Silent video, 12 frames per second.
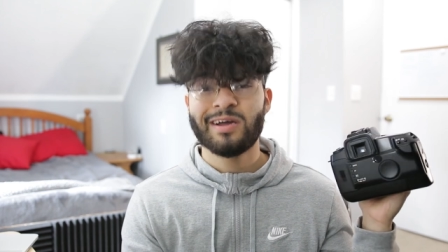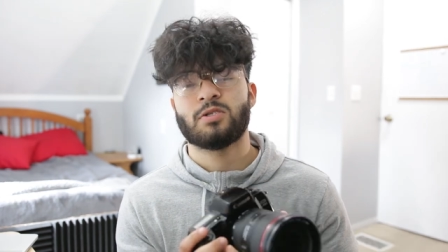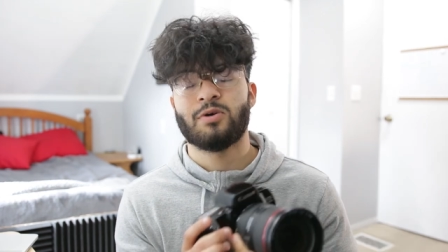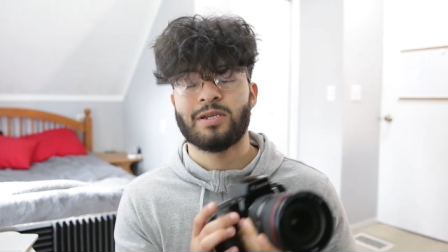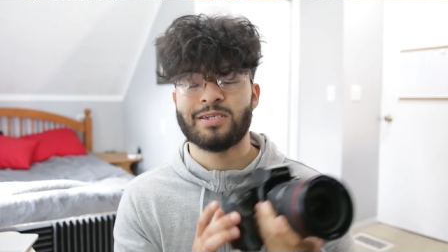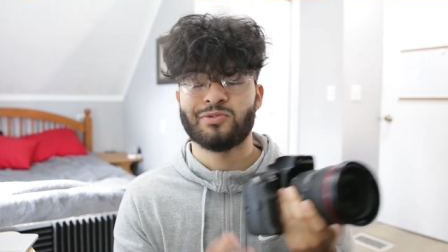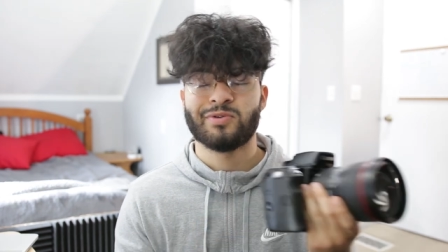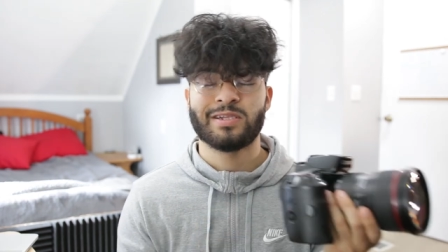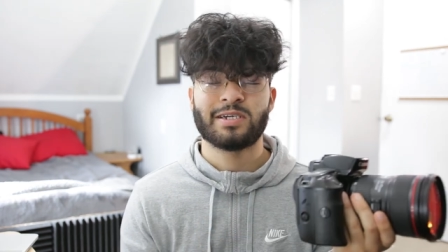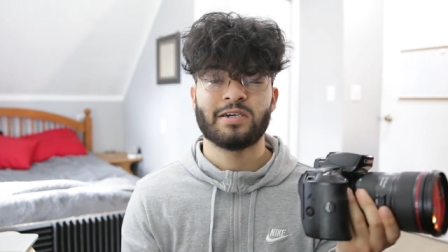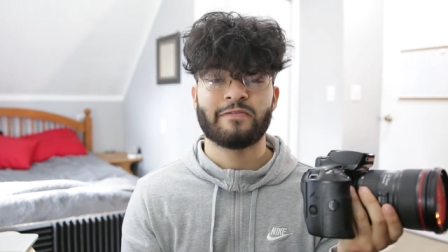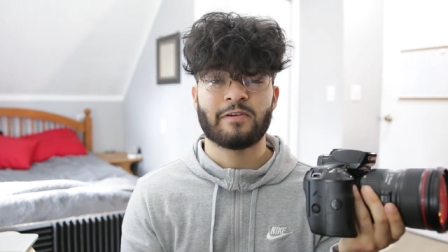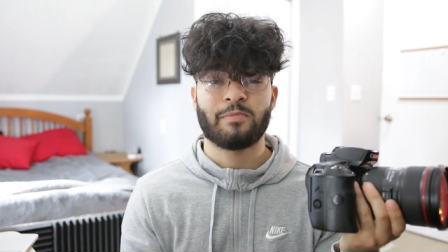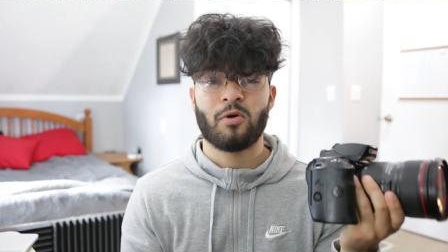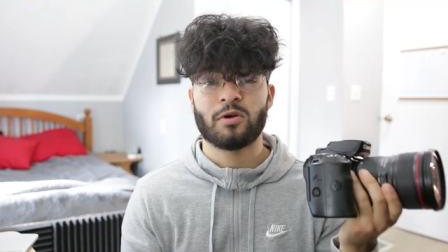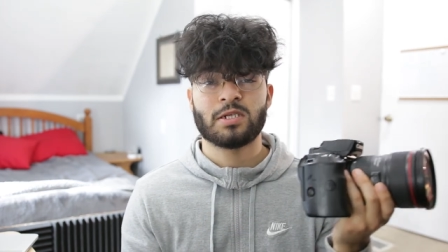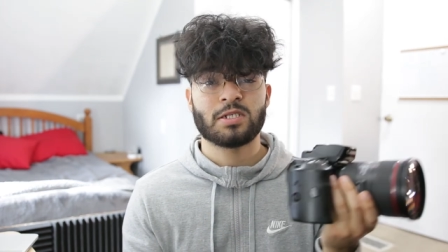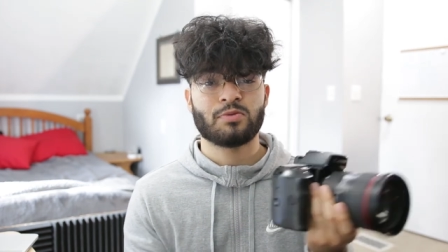so it is really good for
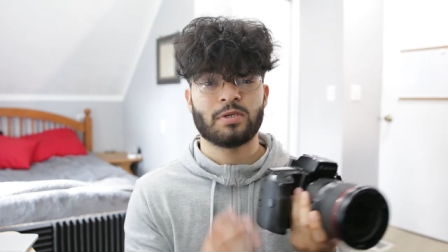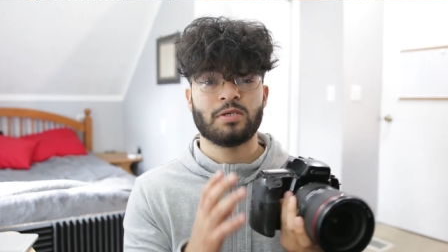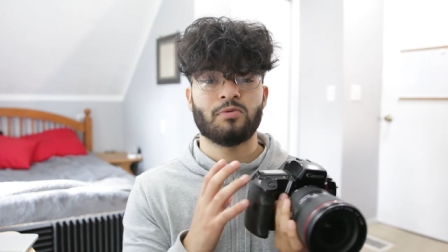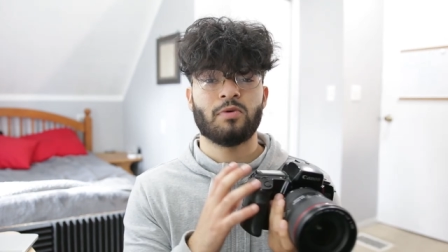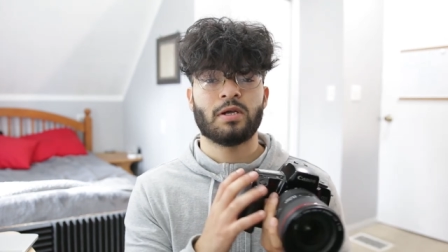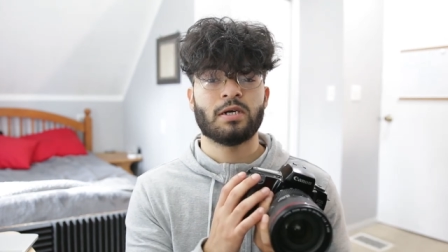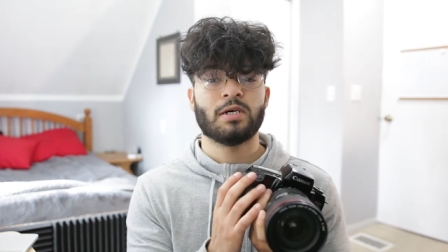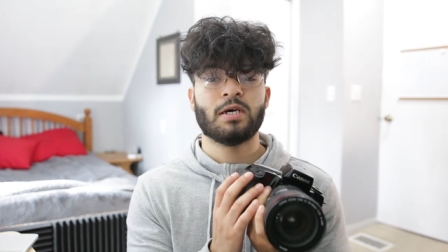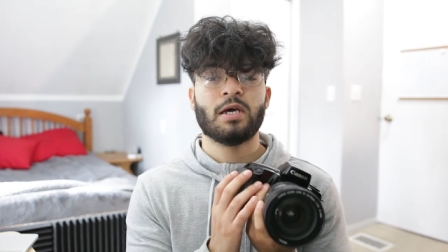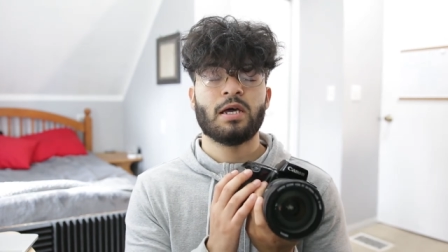portraits when you want to